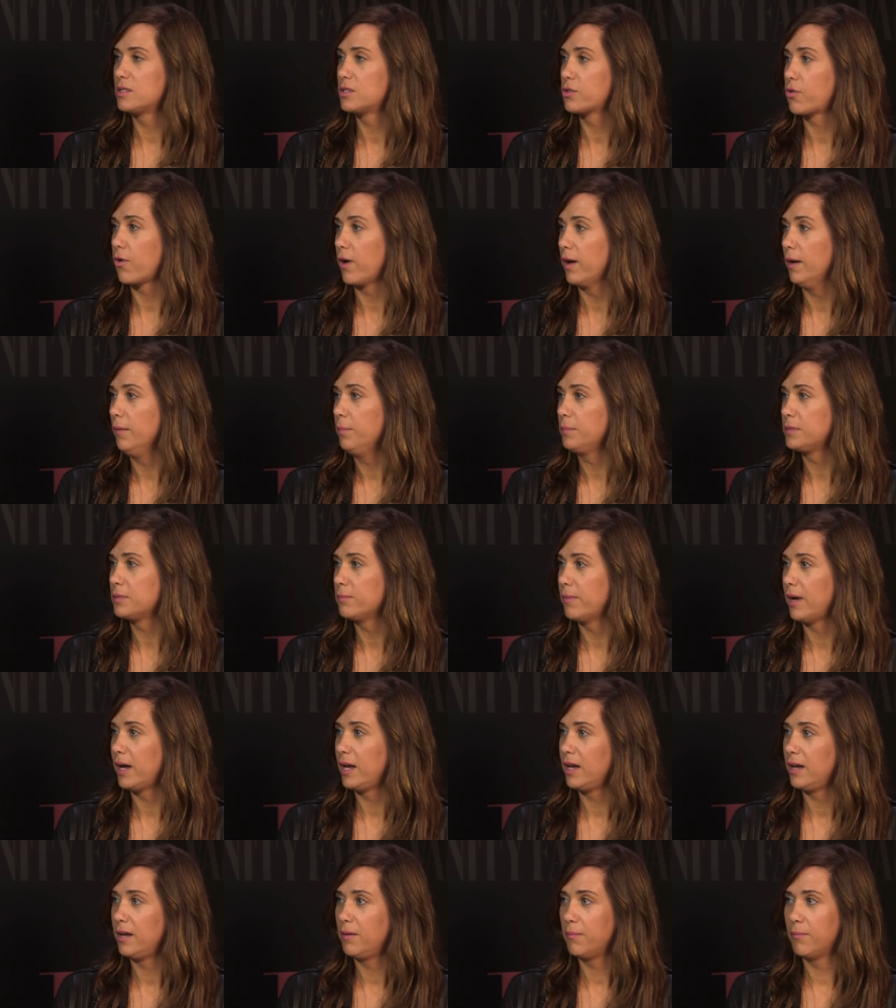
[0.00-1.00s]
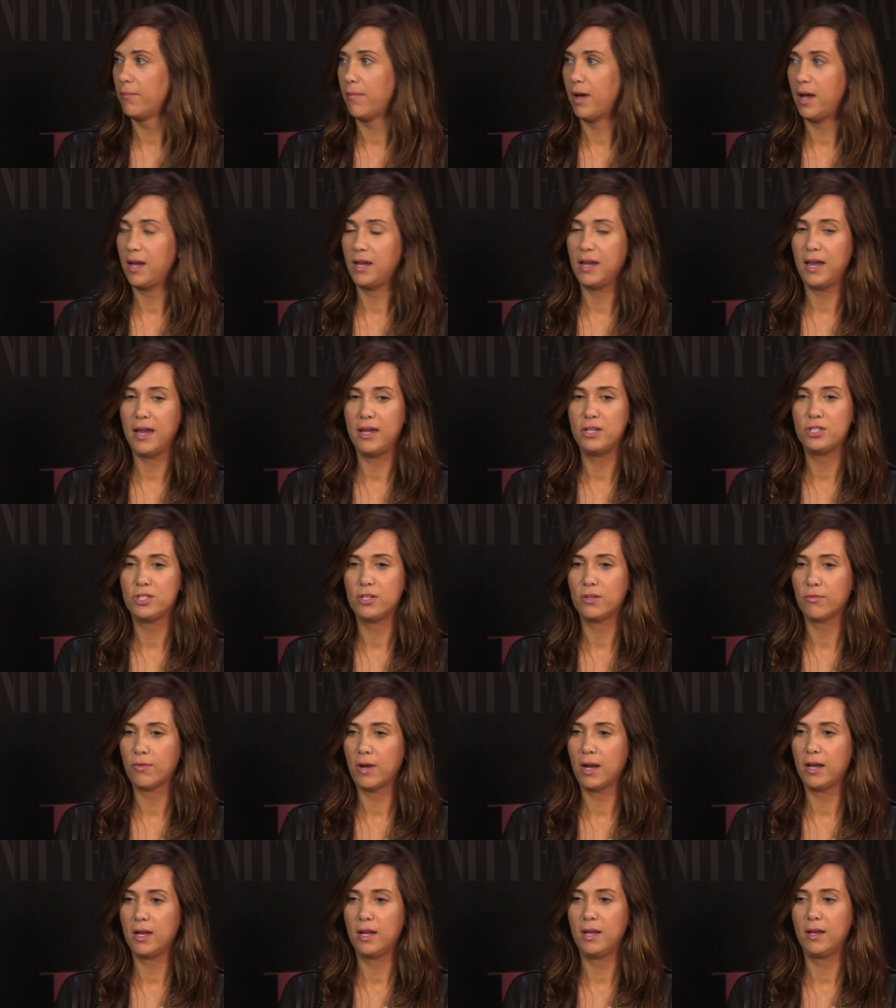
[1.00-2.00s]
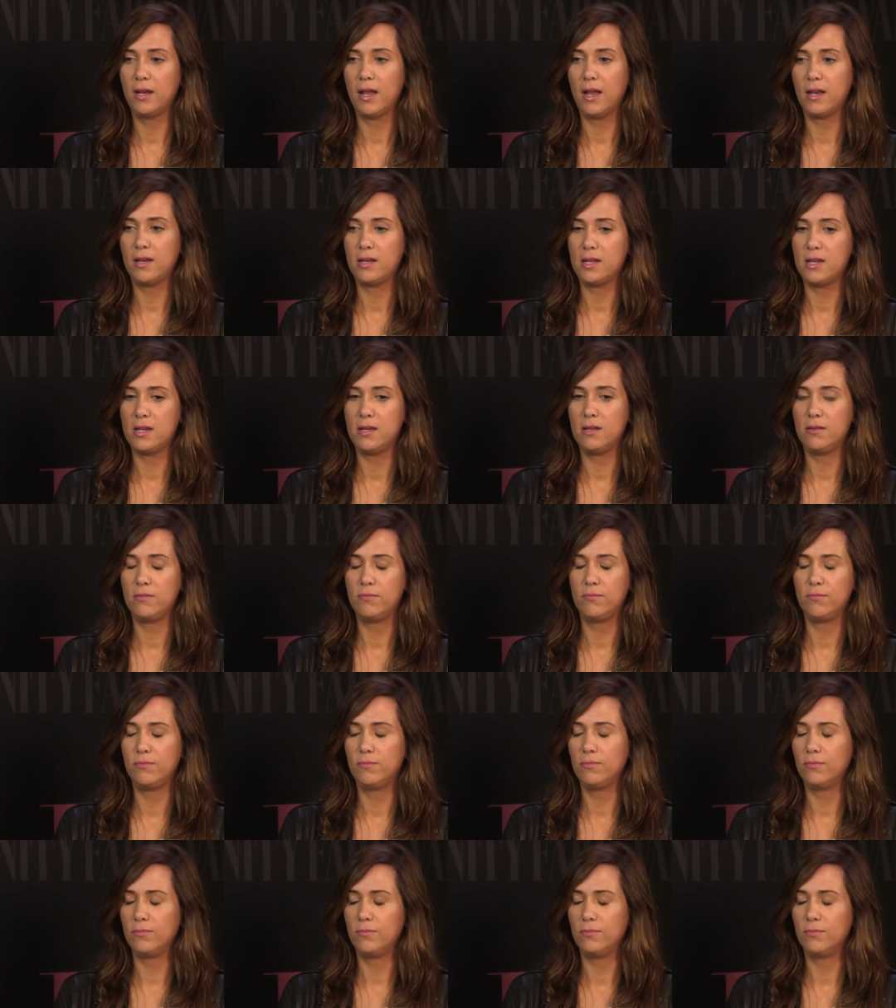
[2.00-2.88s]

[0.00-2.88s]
script. My my agent read it, and he